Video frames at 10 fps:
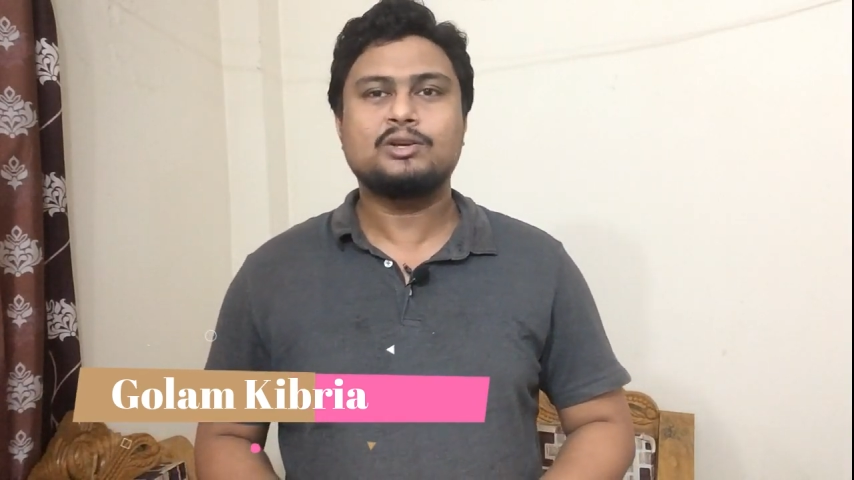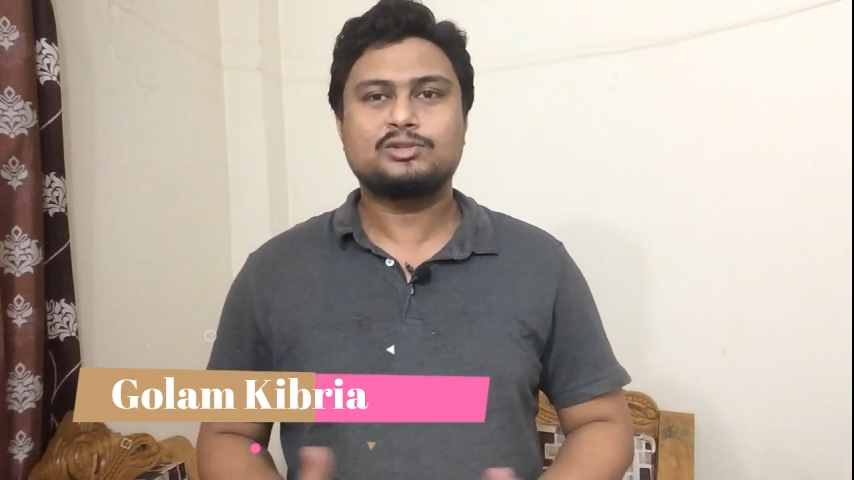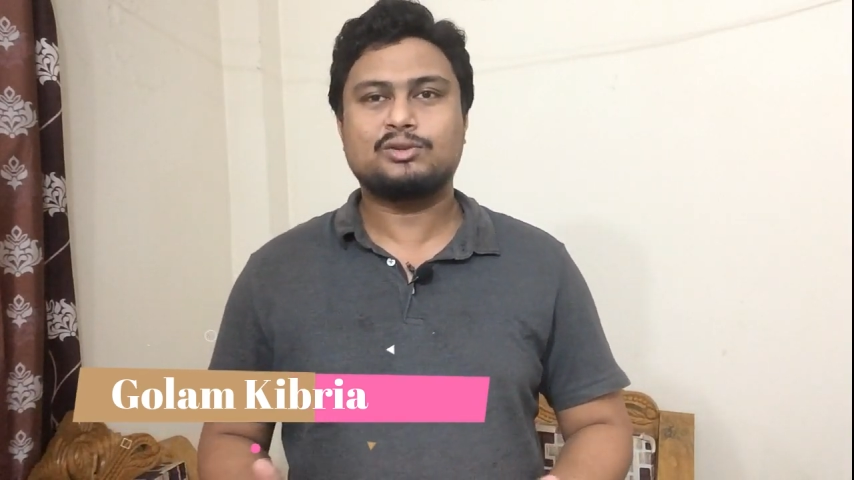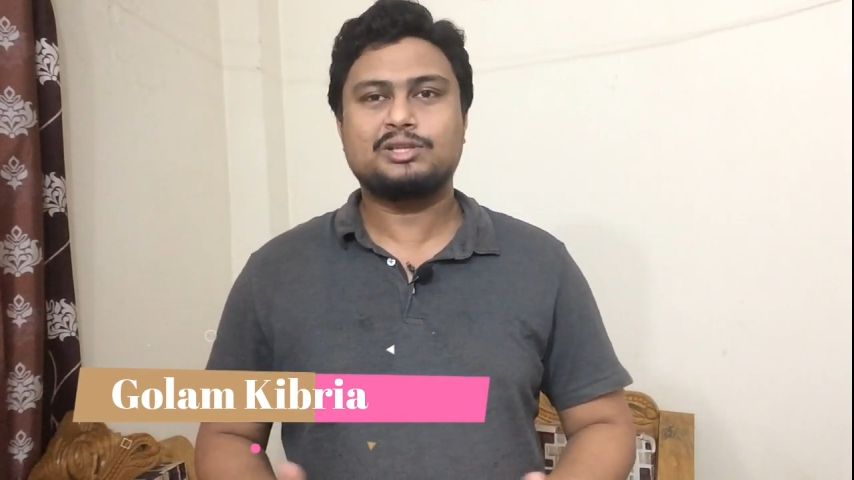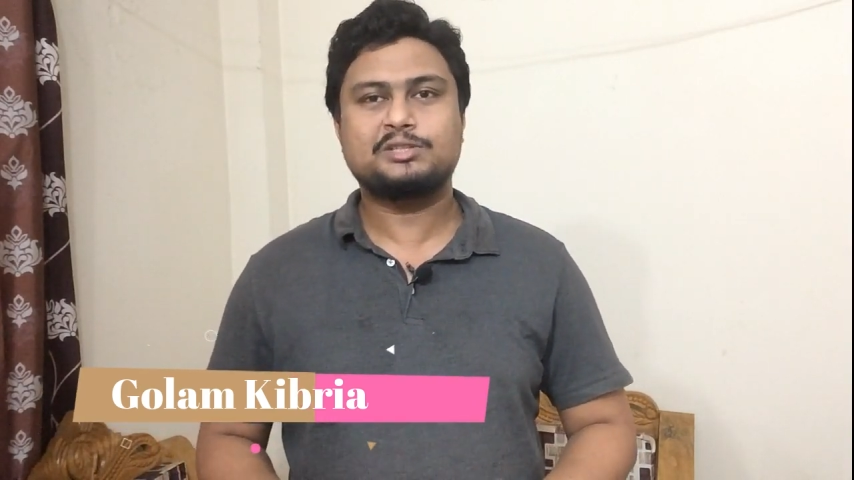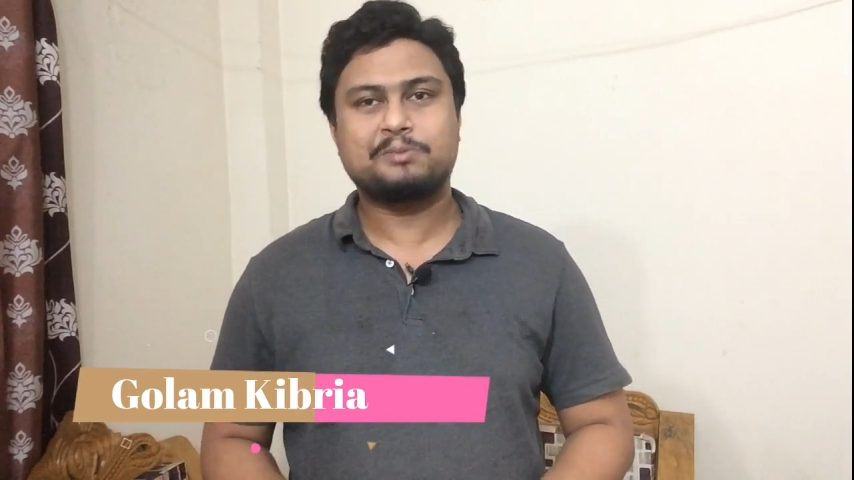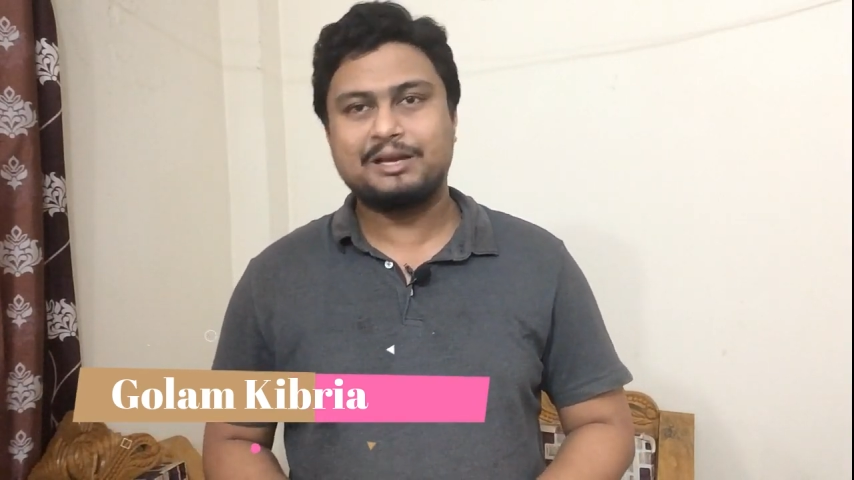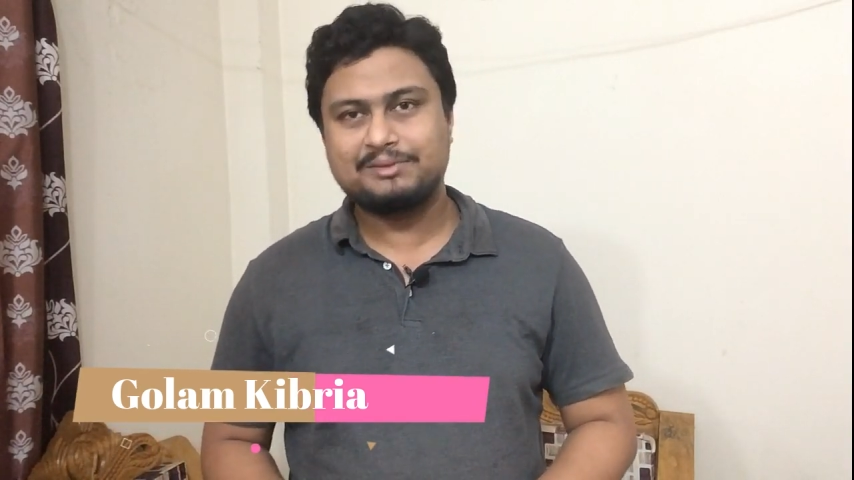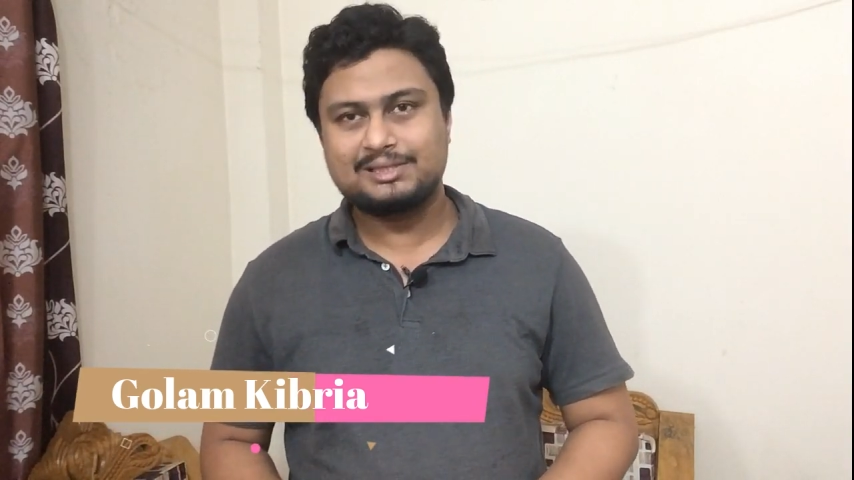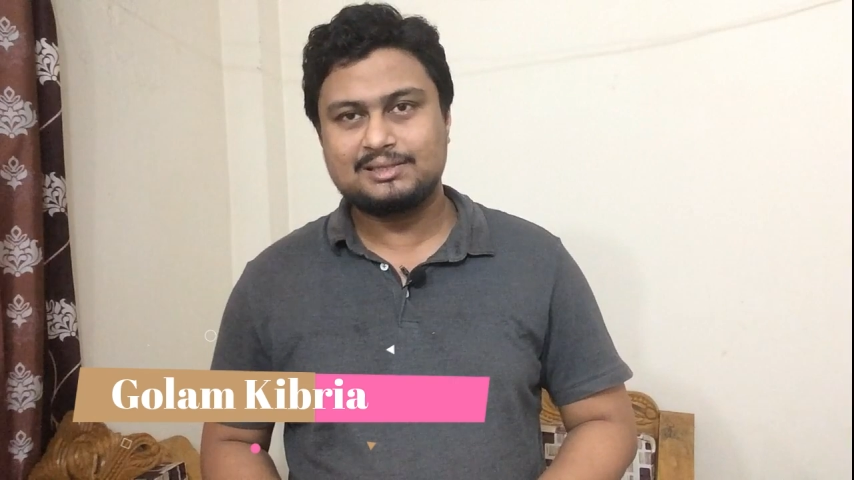So this
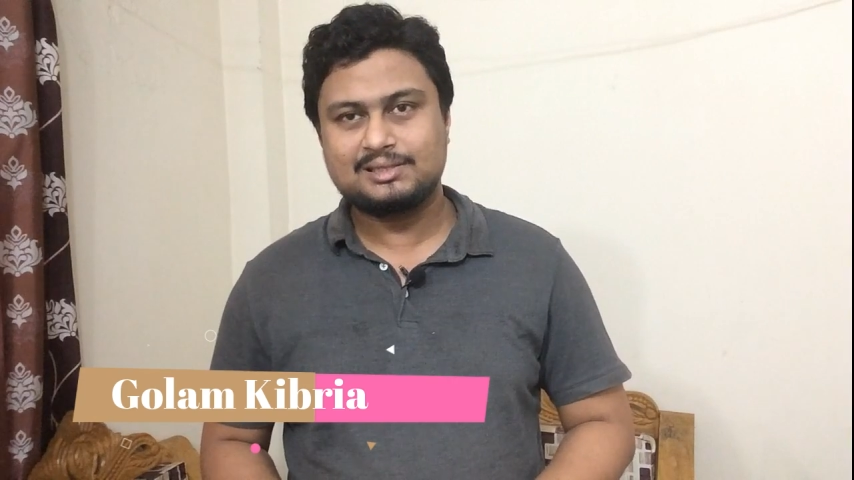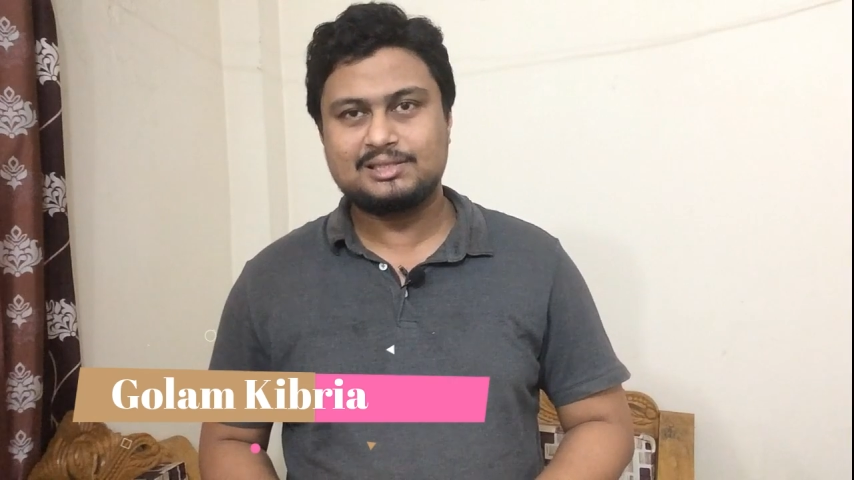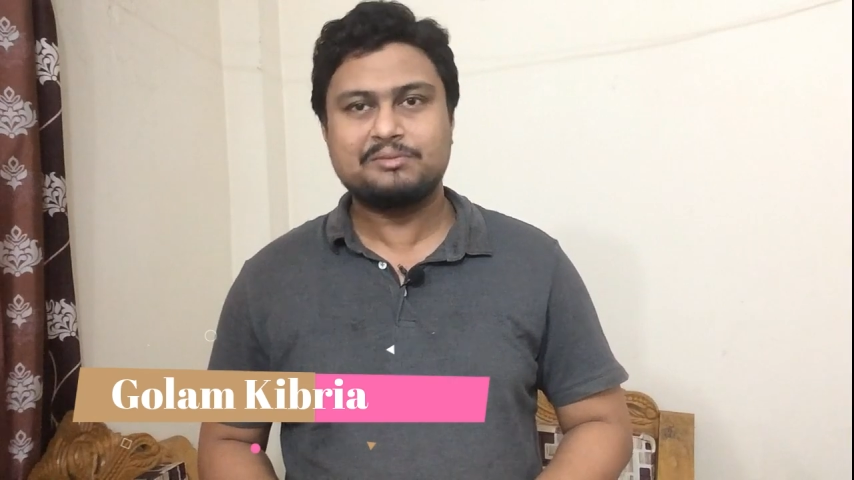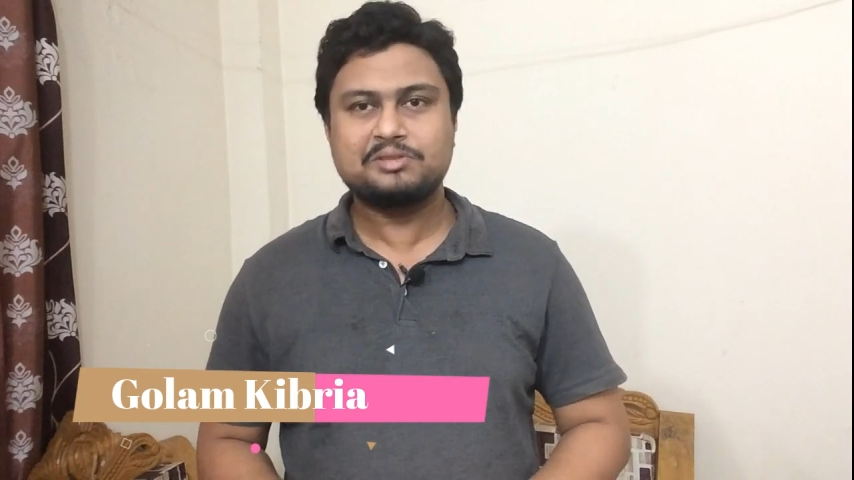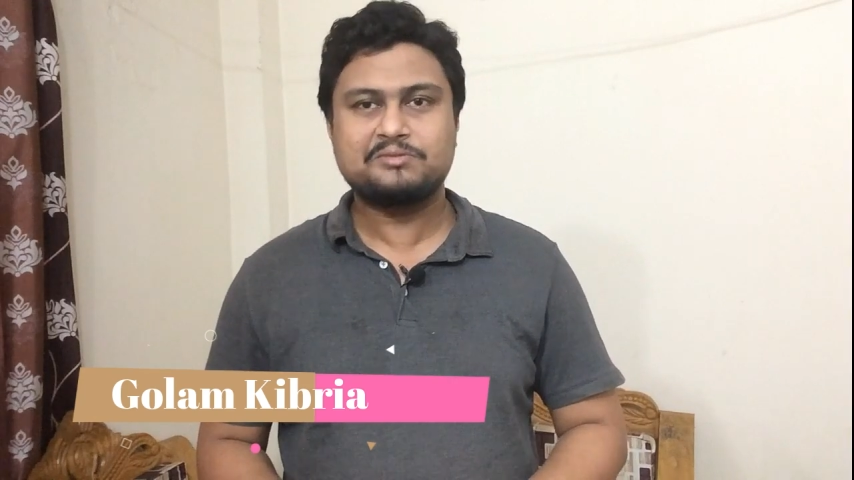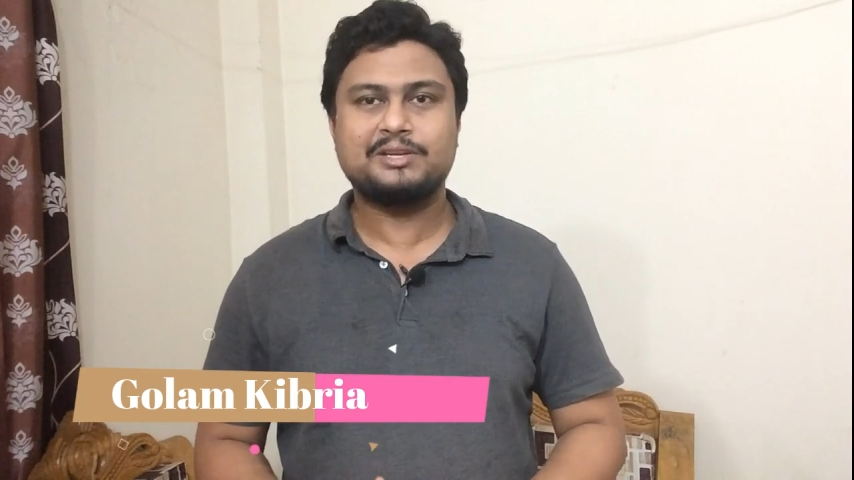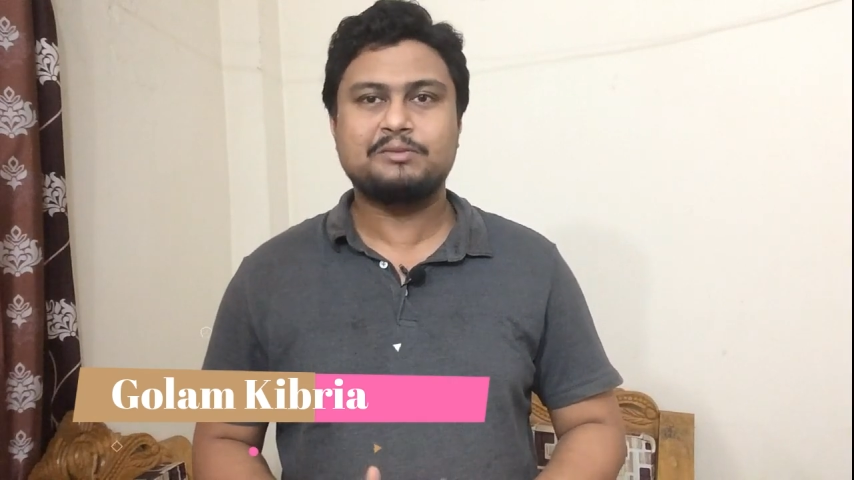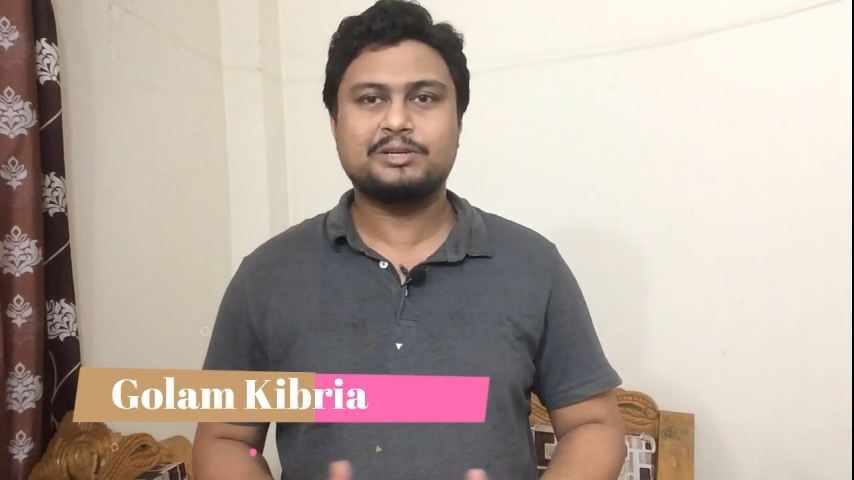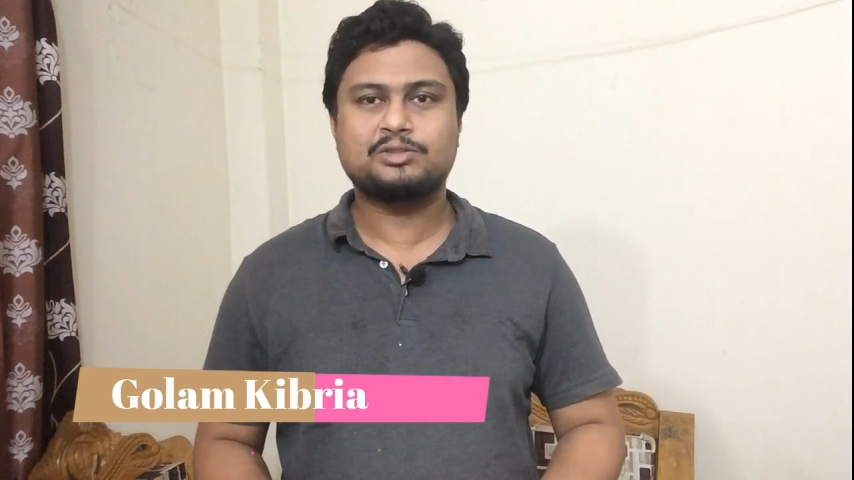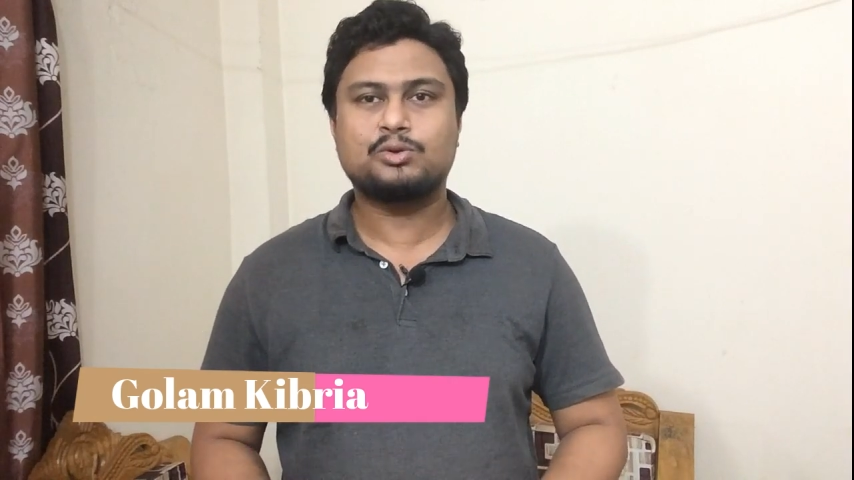privacy system is
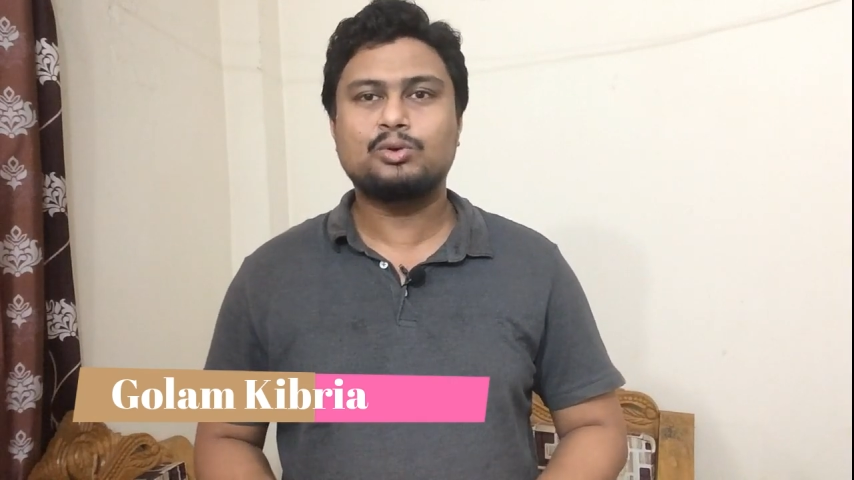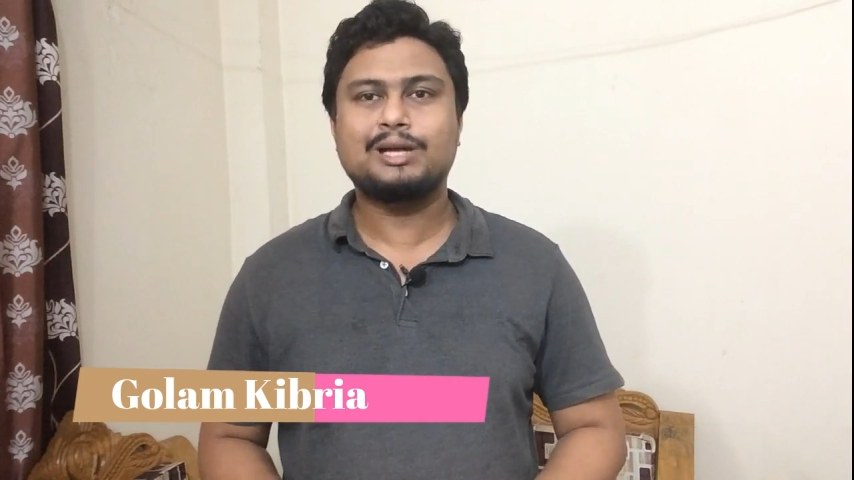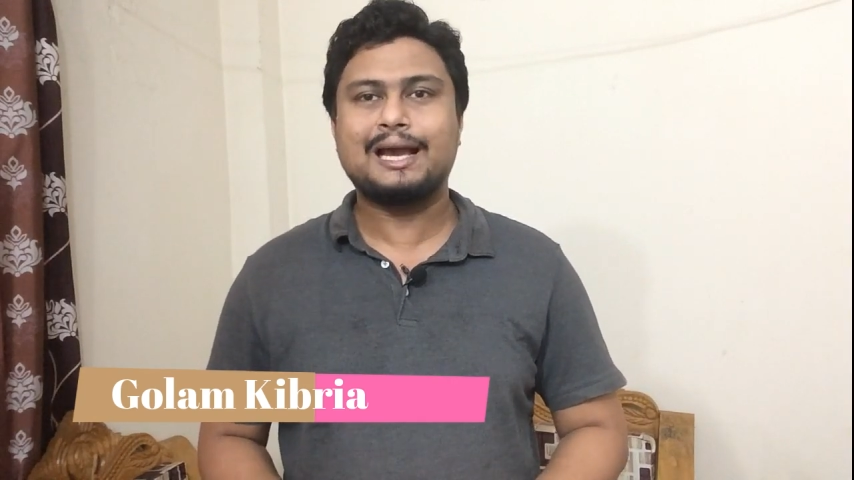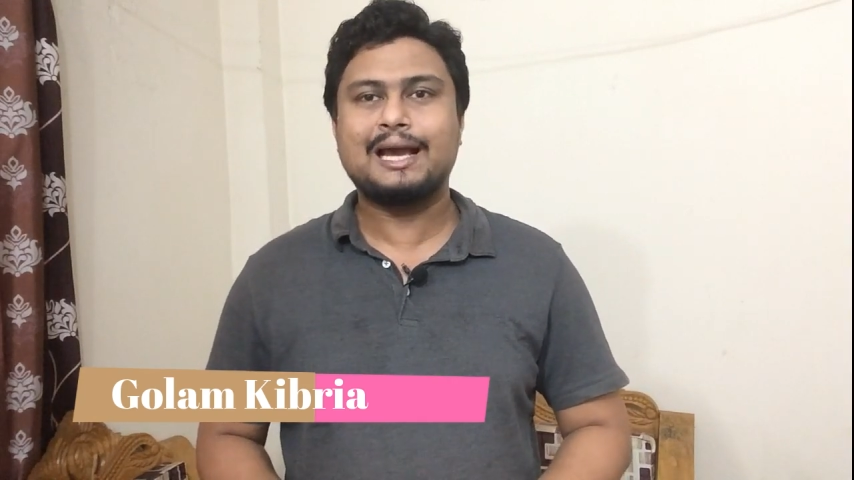very much good,